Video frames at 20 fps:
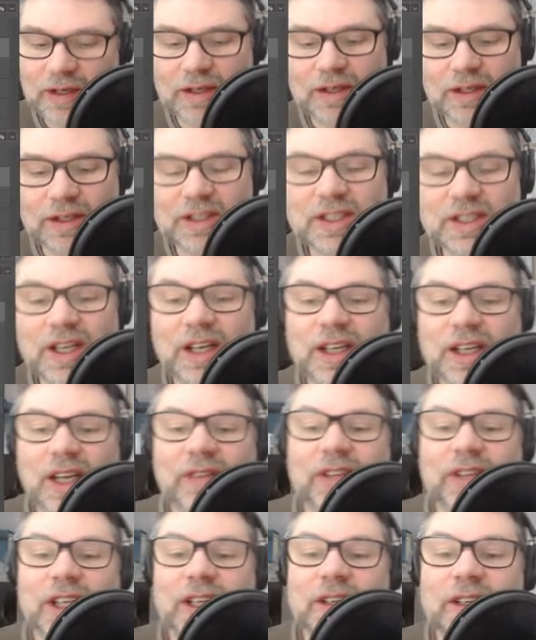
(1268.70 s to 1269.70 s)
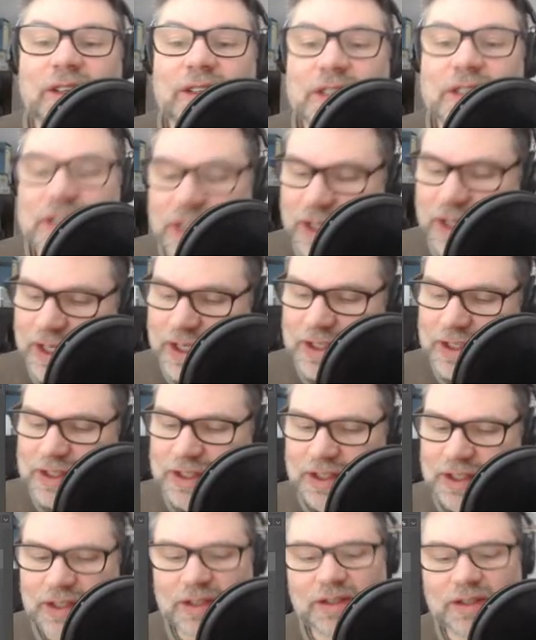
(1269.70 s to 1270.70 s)
He's got kind of ears, I
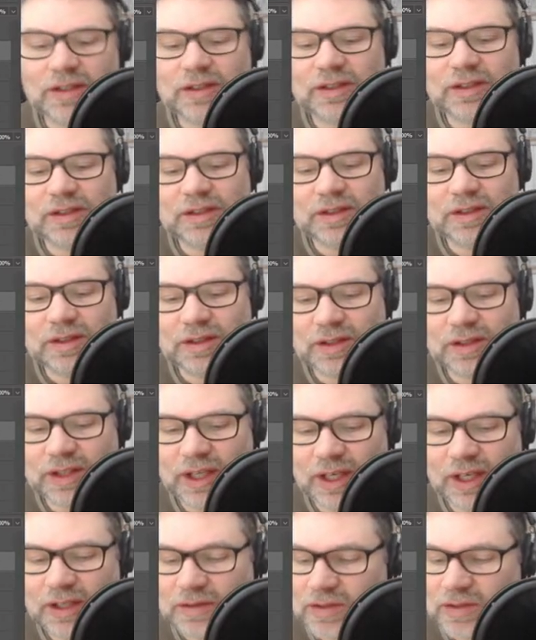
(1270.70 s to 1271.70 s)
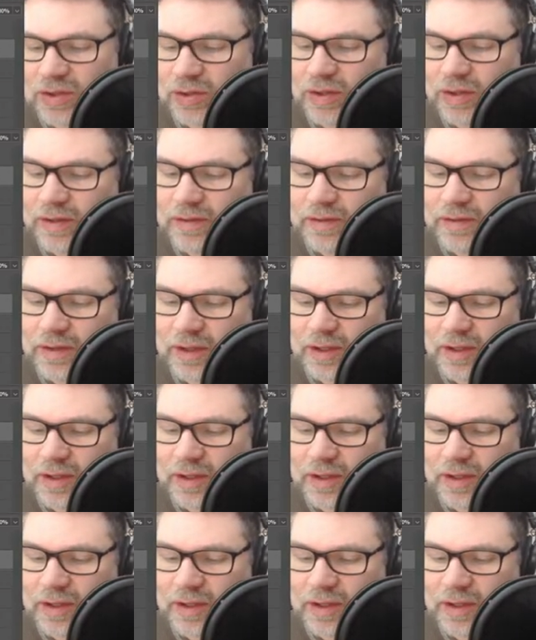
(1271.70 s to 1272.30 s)
guess? Kind of, sort of?